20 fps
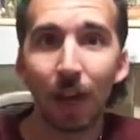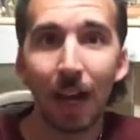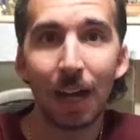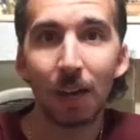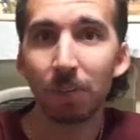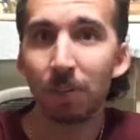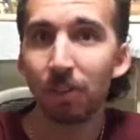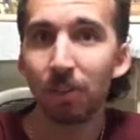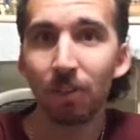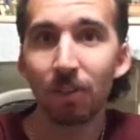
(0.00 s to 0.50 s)

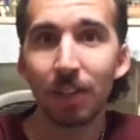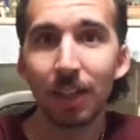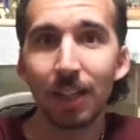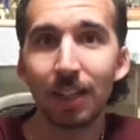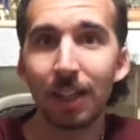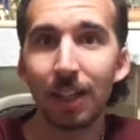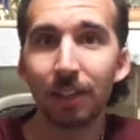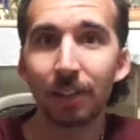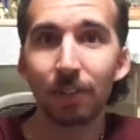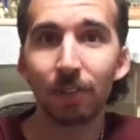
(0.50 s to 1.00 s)
I would say
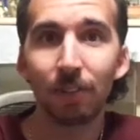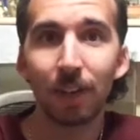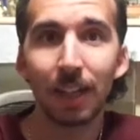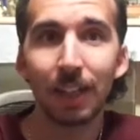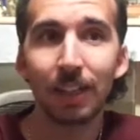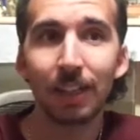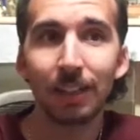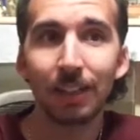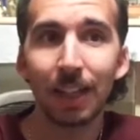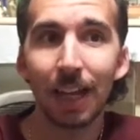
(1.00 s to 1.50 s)
that the
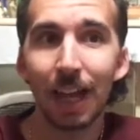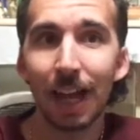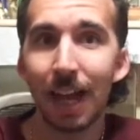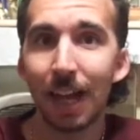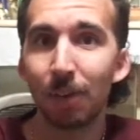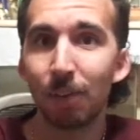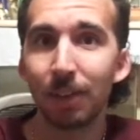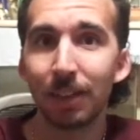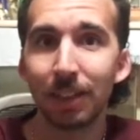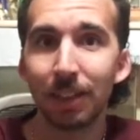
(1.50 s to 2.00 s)
rating that
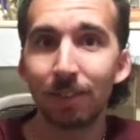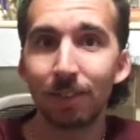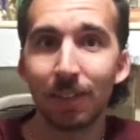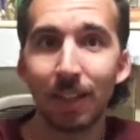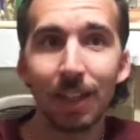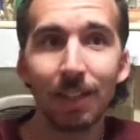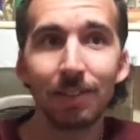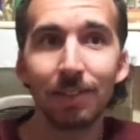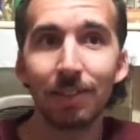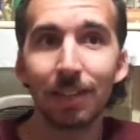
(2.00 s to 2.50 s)
I would give
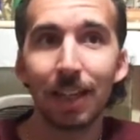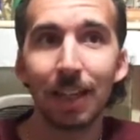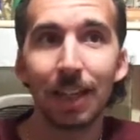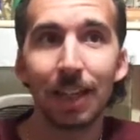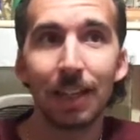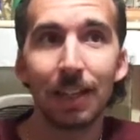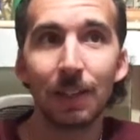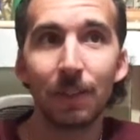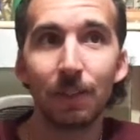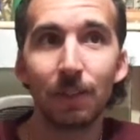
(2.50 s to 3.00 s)
this
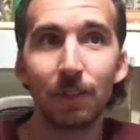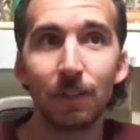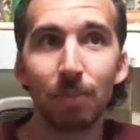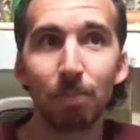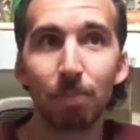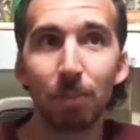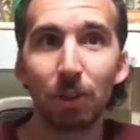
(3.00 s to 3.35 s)
is